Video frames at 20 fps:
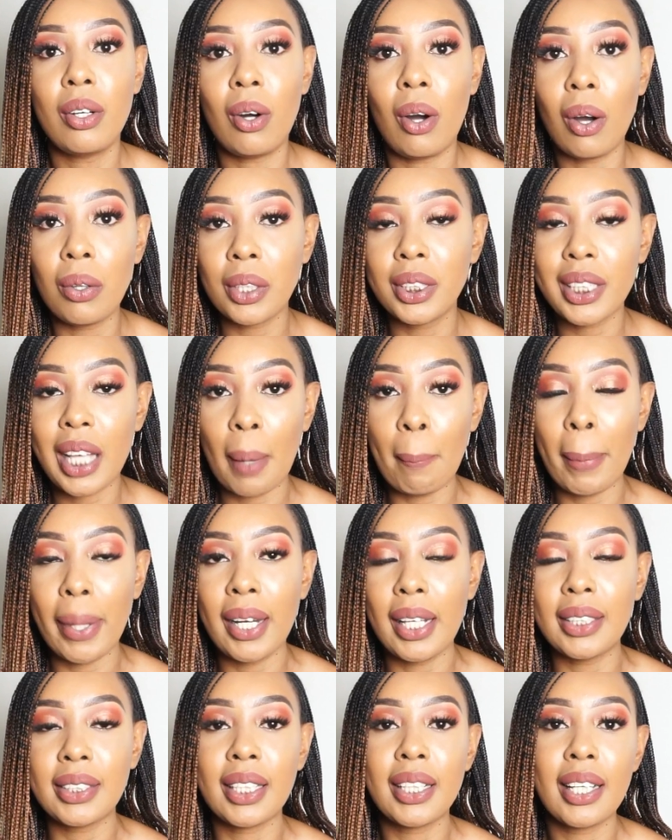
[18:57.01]
All those
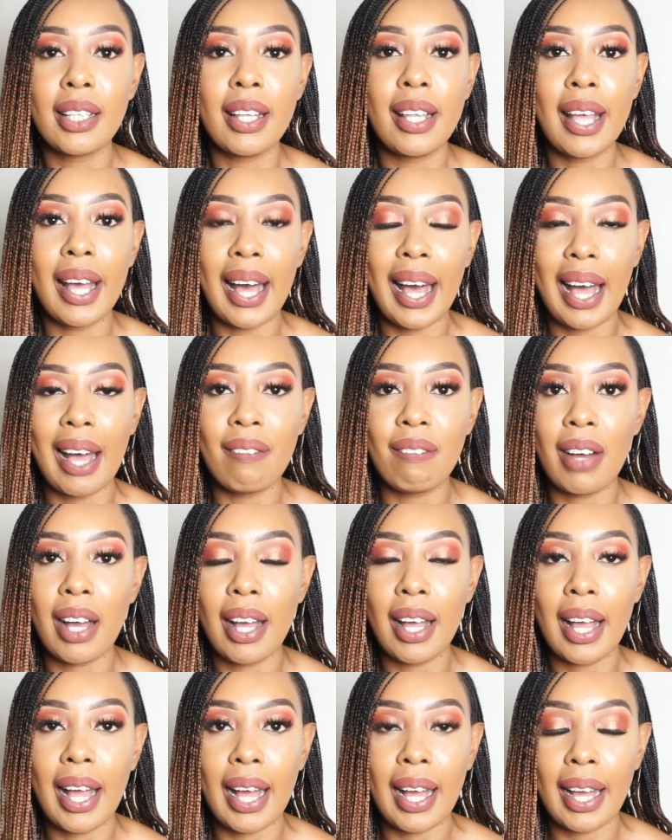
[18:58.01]
companies, they have
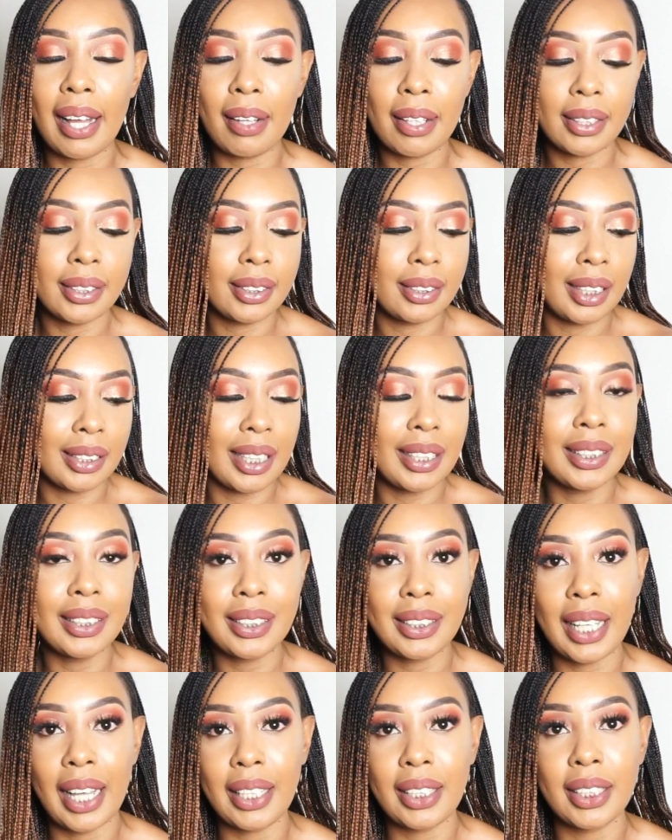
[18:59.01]
a certain
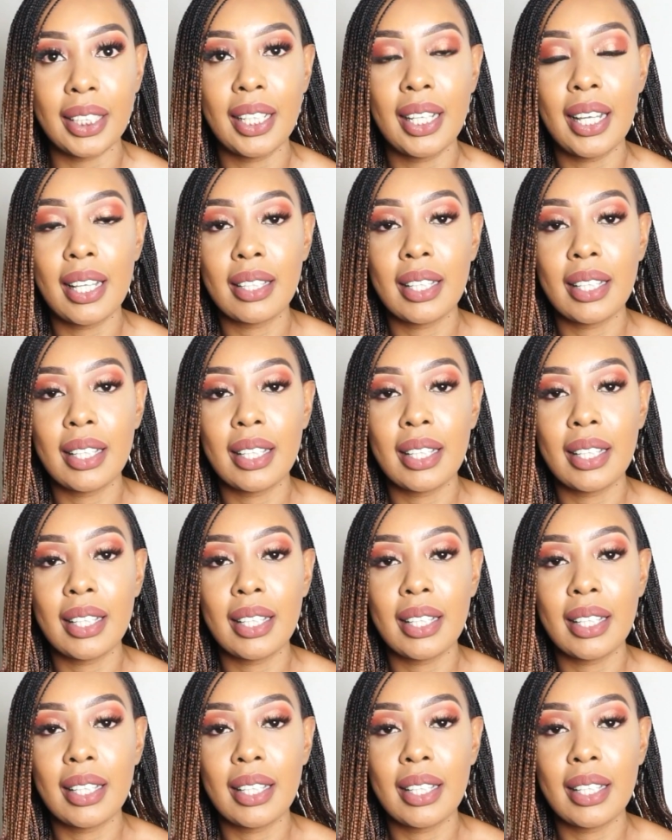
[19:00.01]
set